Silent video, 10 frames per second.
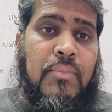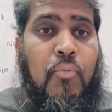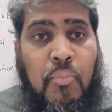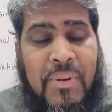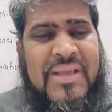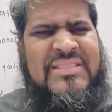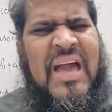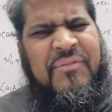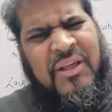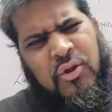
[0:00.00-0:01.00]
Mumbai is
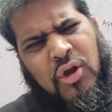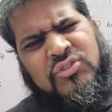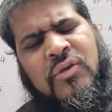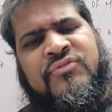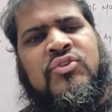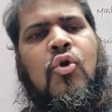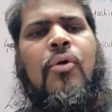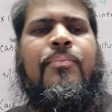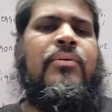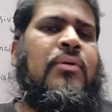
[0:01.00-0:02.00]
having lots of
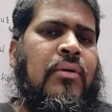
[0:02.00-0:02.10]
scope.